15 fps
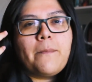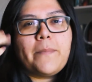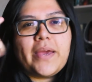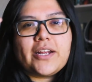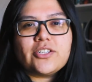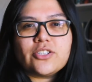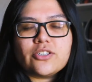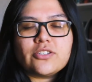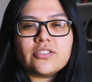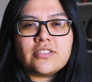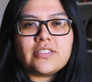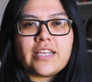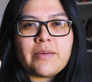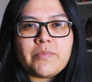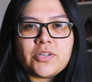
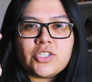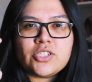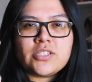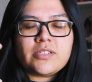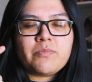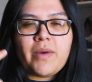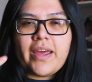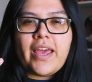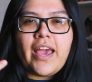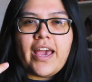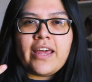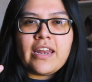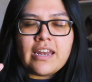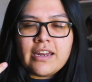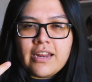pictures images in my
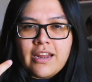head.